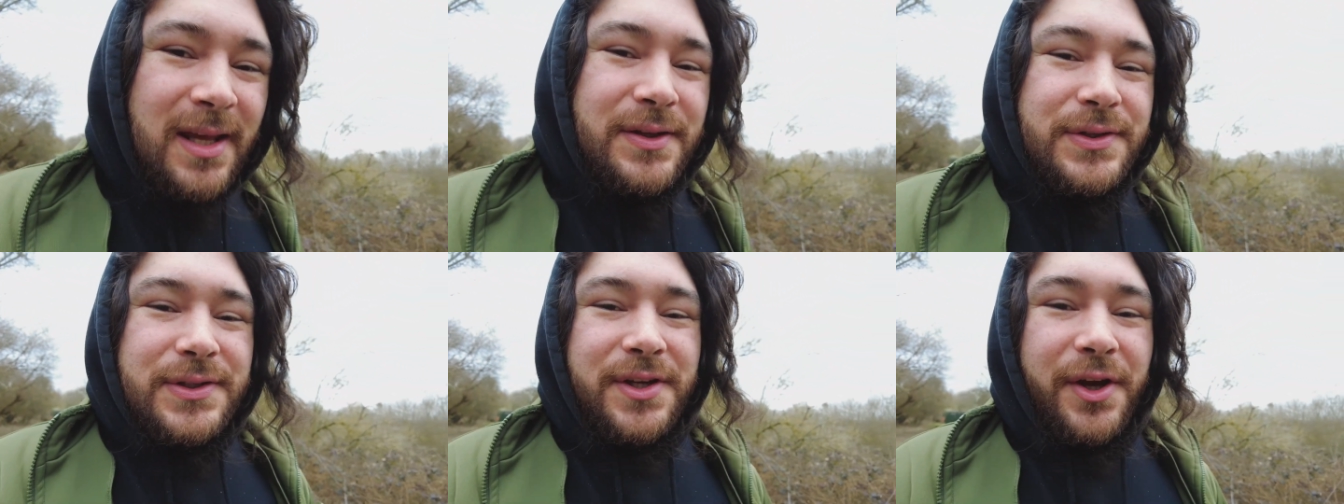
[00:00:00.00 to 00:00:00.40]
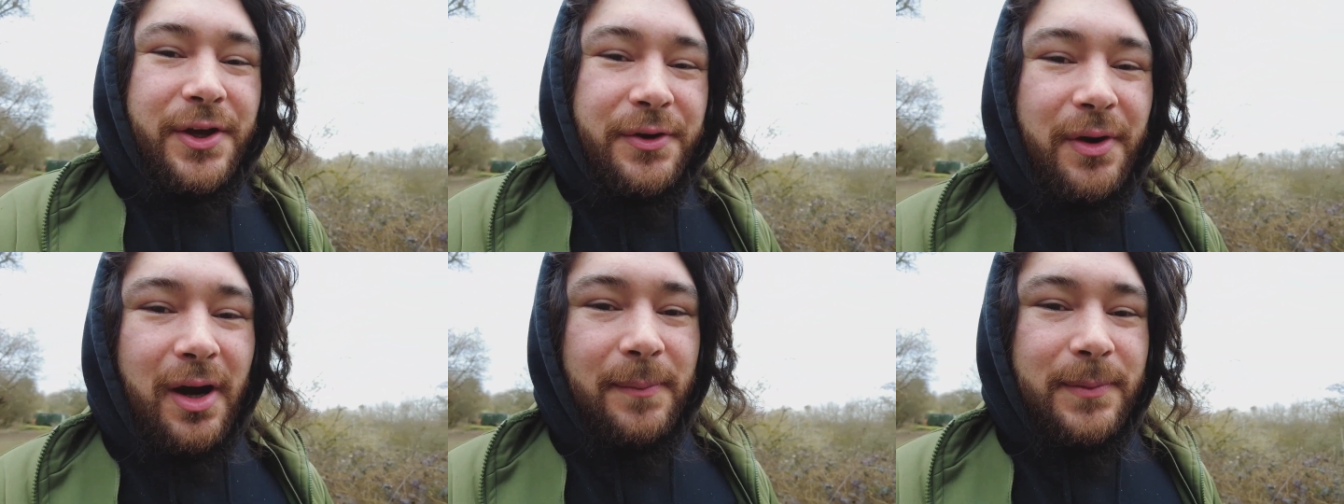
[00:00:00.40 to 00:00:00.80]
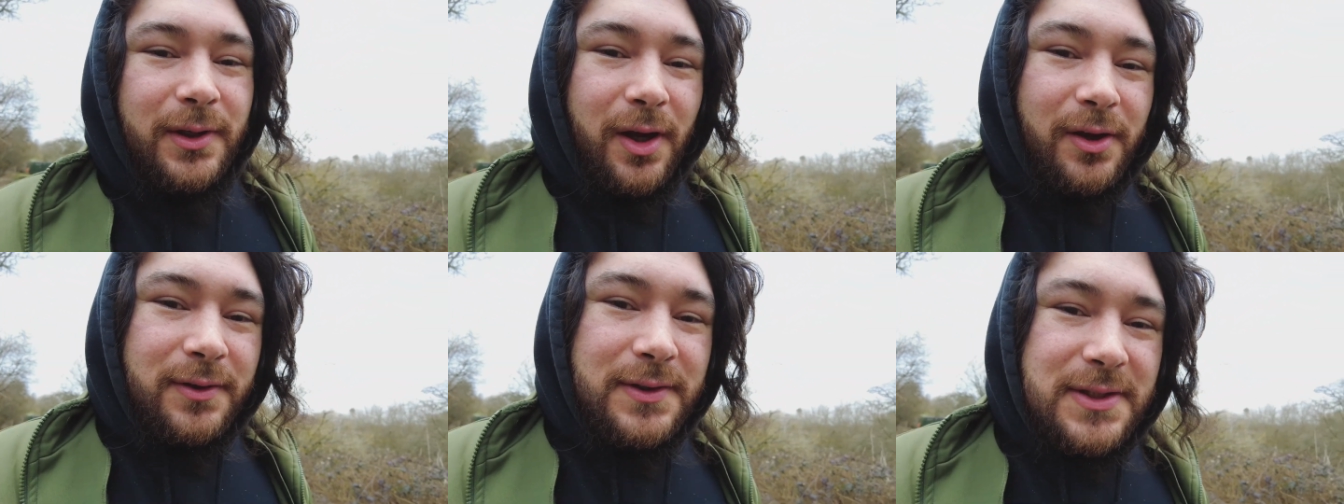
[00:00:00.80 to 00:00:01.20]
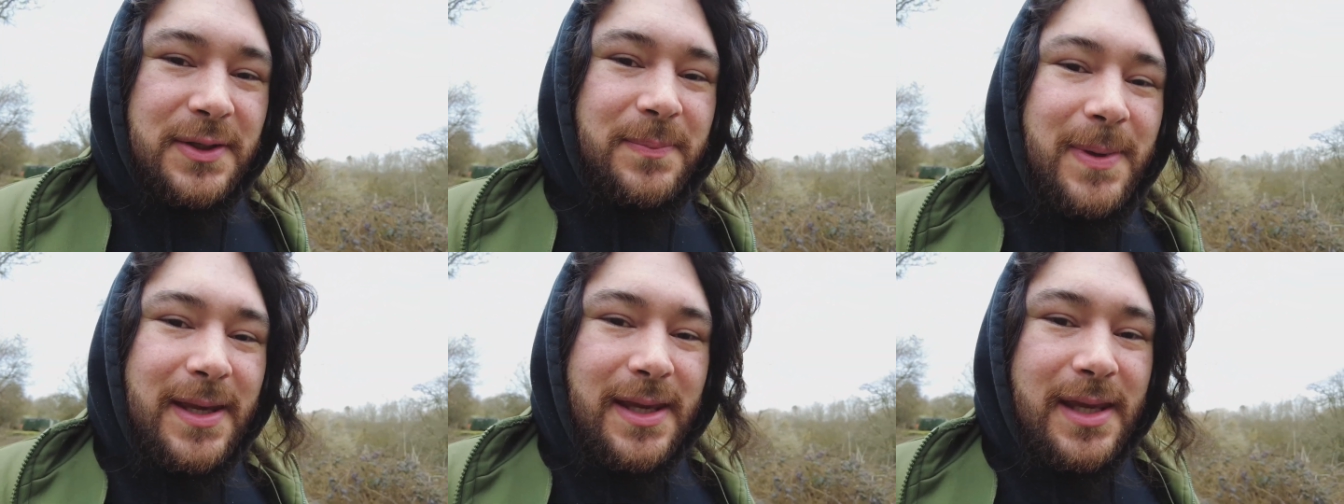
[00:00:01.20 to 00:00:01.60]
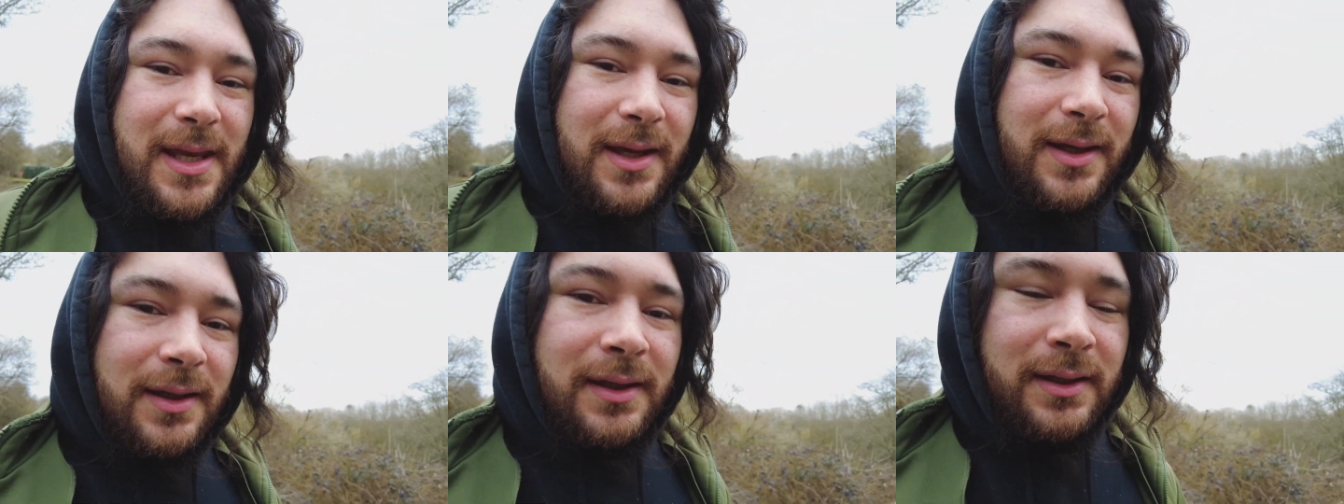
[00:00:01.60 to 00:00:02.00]
So I'm going to
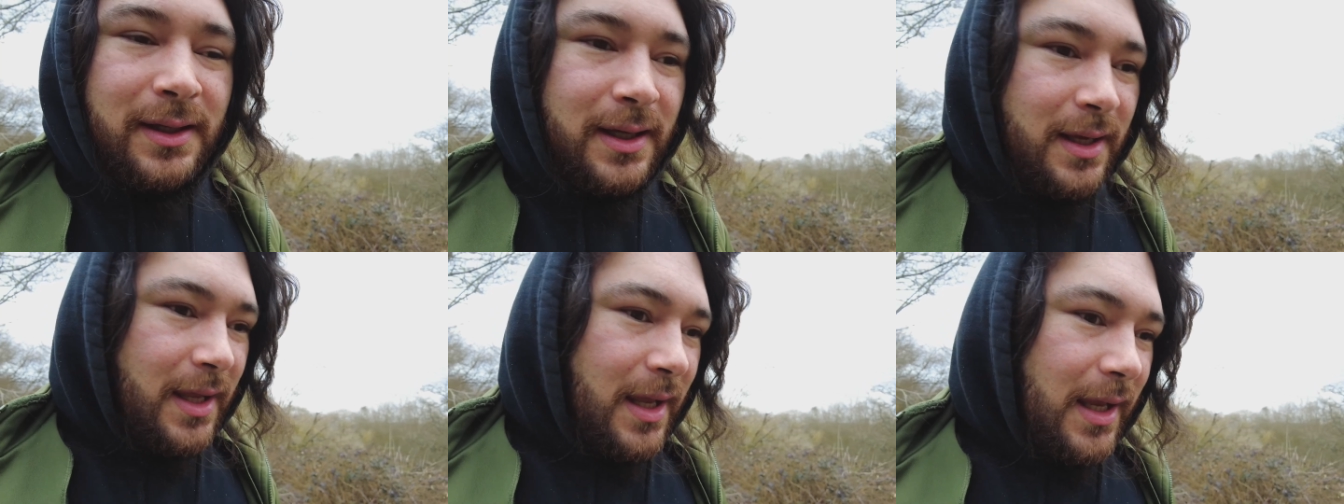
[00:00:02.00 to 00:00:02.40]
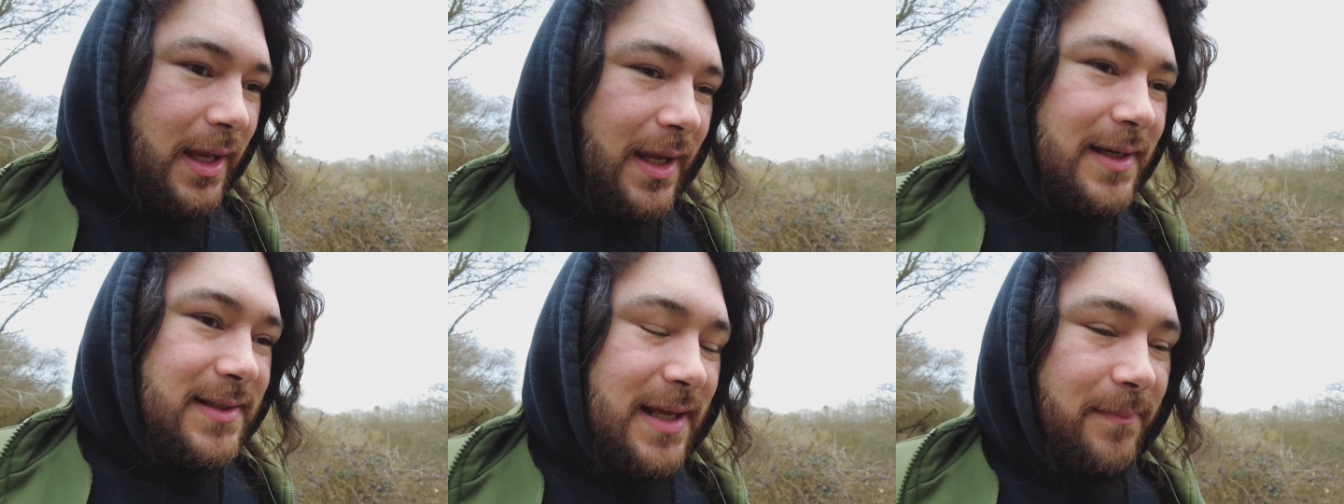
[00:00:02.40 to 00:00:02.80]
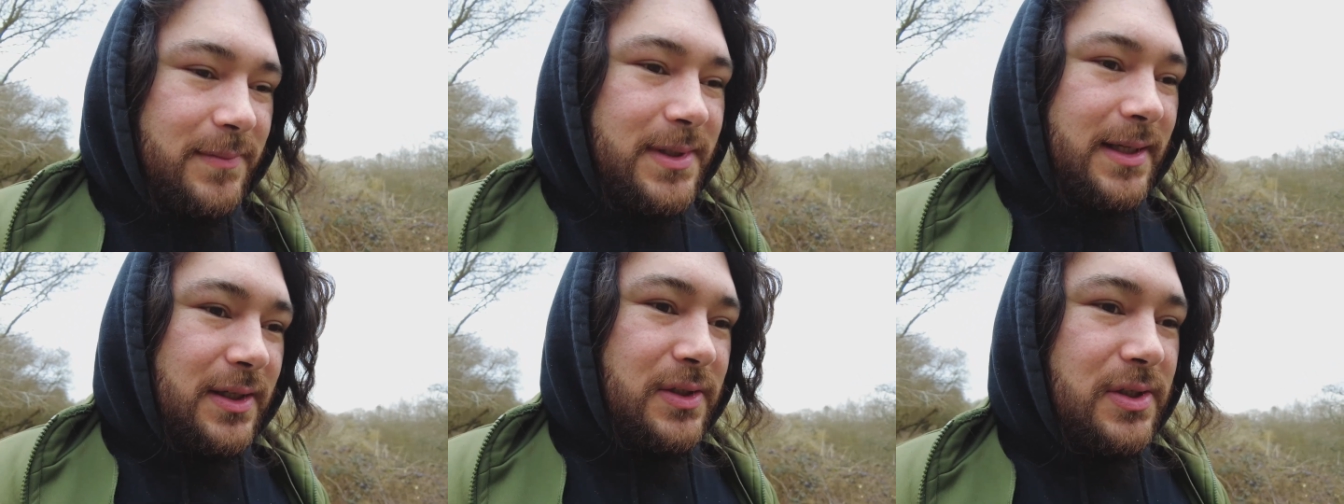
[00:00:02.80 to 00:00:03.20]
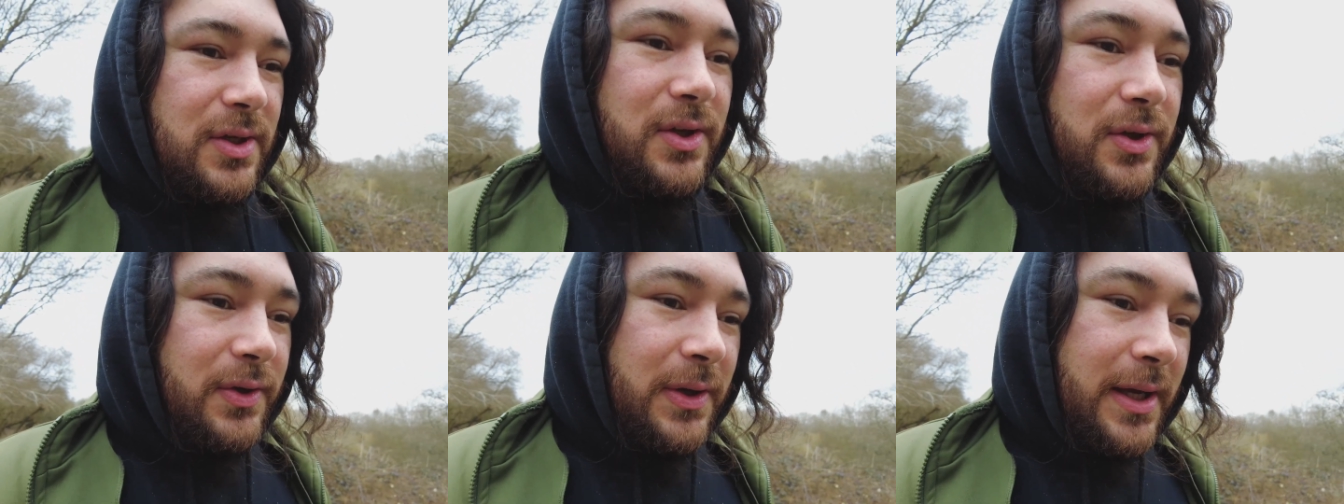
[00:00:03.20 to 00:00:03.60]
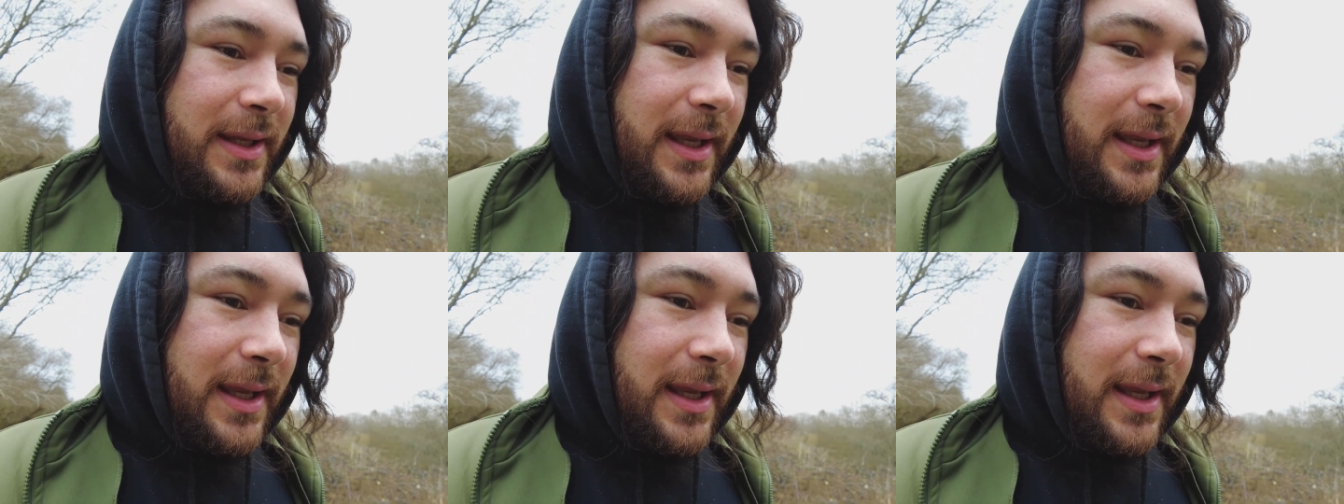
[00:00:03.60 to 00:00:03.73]
be attempting to